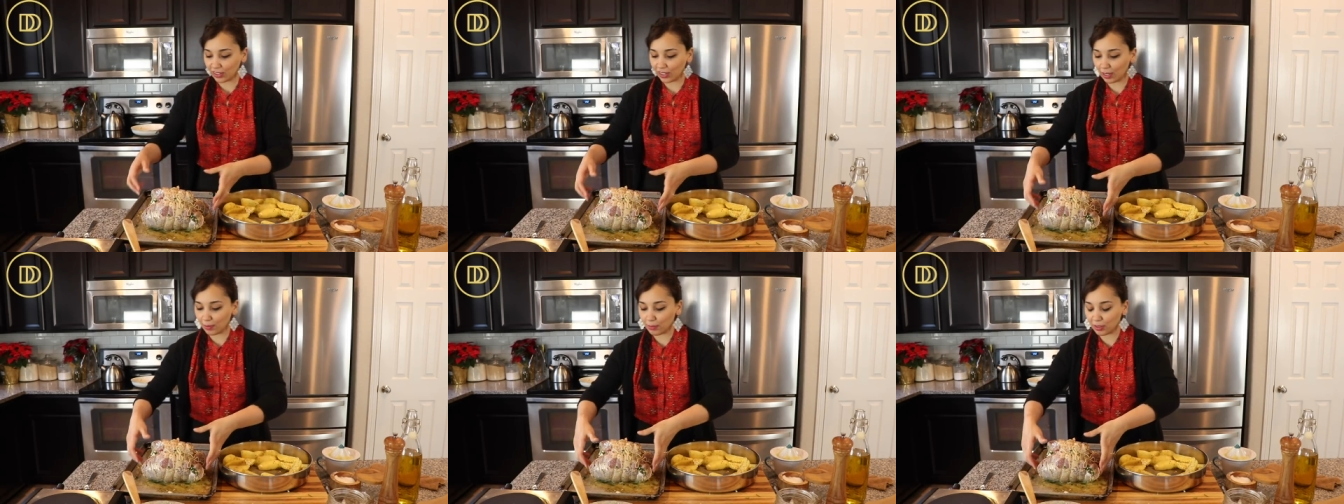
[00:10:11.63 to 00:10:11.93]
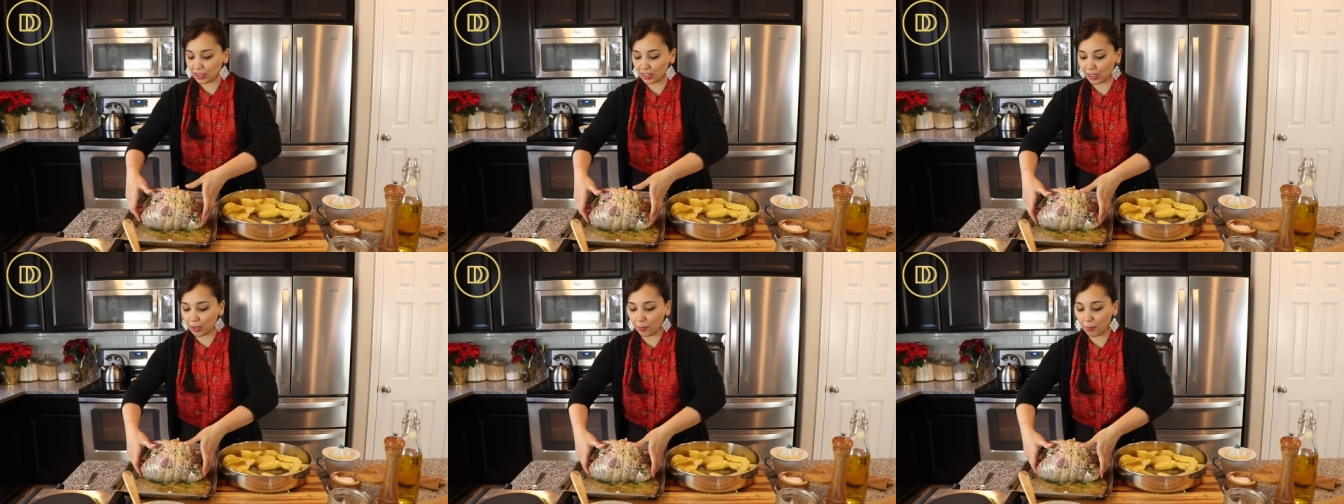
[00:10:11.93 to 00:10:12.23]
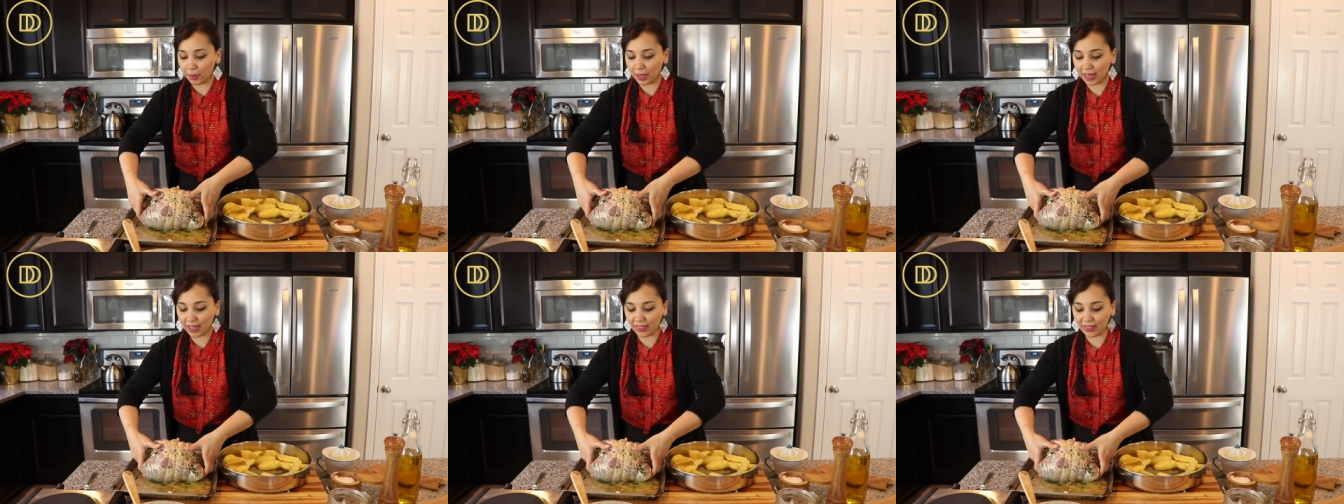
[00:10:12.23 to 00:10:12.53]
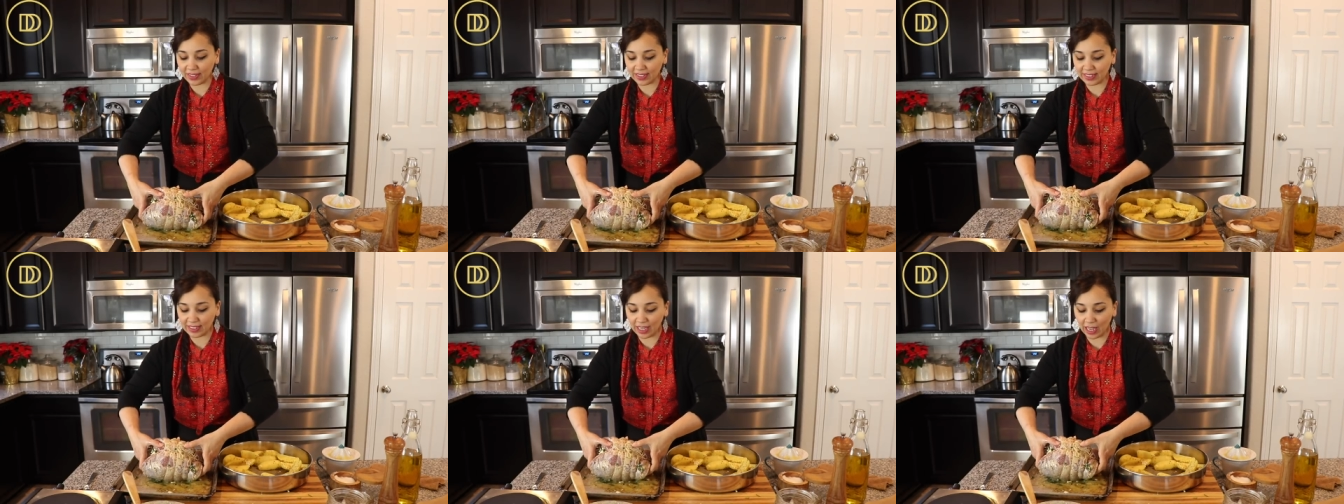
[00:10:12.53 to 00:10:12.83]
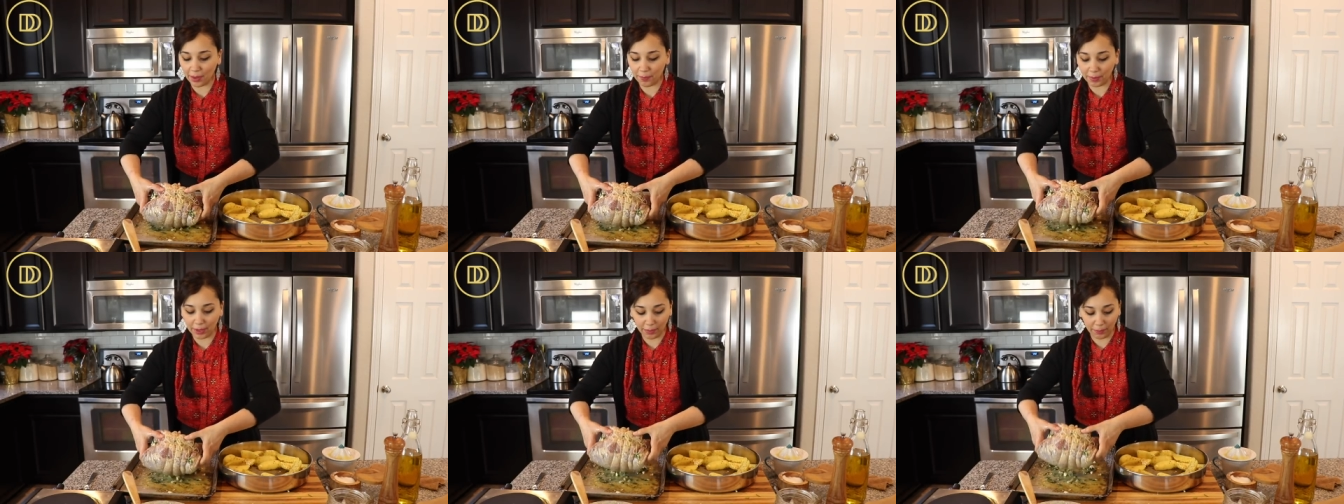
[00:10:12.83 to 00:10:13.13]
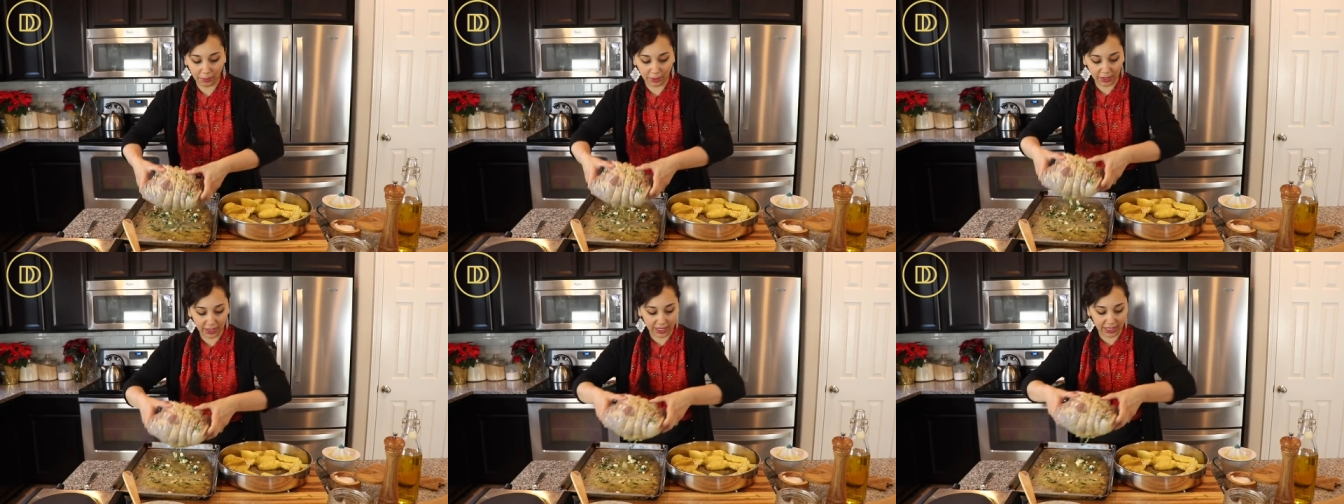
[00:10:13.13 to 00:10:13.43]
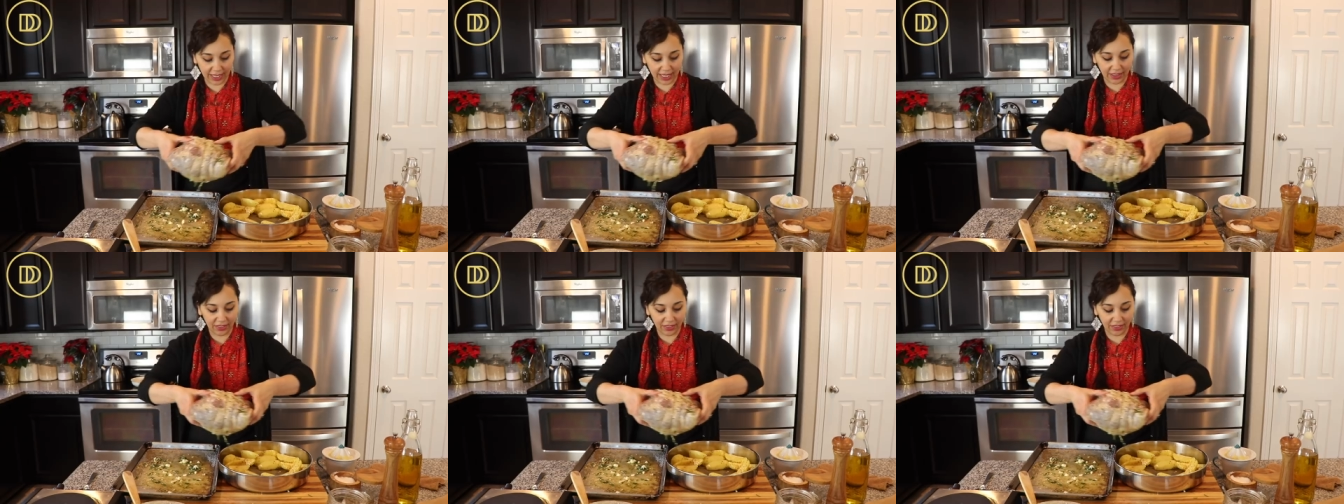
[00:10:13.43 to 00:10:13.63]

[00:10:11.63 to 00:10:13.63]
I'm just going to pick this up and put it